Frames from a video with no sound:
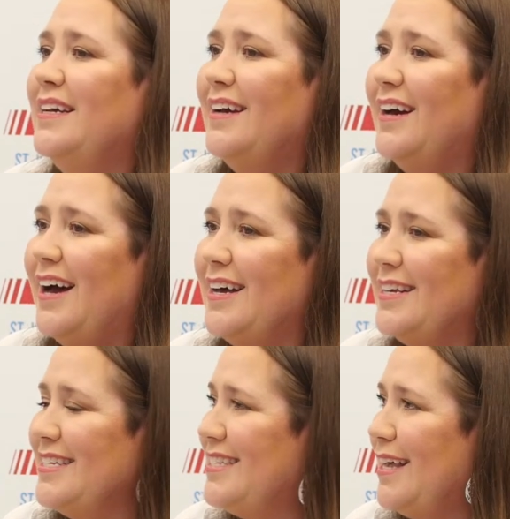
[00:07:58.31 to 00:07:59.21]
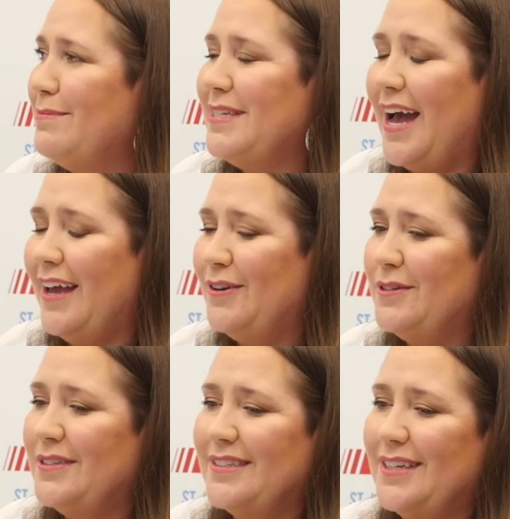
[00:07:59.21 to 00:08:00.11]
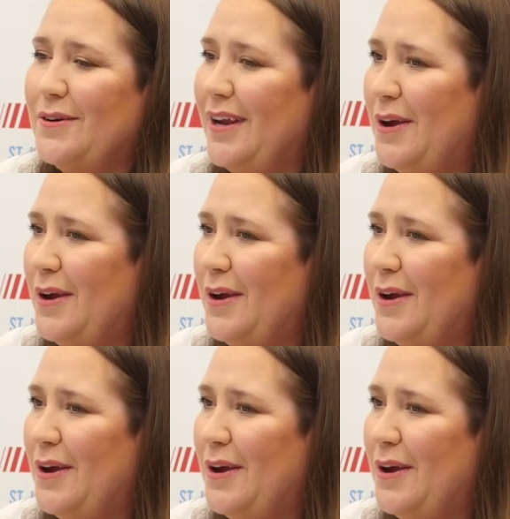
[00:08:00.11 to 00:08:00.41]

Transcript: I'm not familiar uh, with subtitles. It. It, it